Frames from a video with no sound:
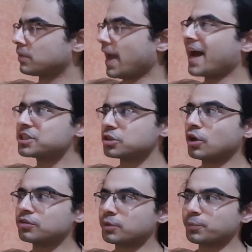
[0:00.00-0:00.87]
Ash
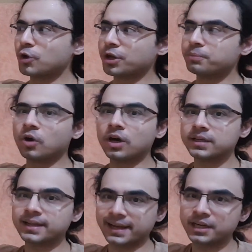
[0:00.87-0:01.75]
lost a
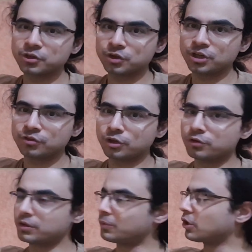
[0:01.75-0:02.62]
Pokemon. Gladio needs to
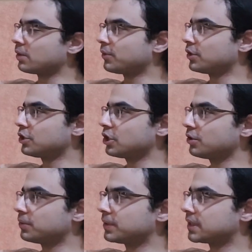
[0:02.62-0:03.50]
lose a Pokemon
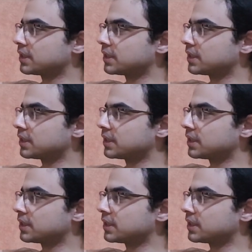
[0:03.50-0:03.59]
too.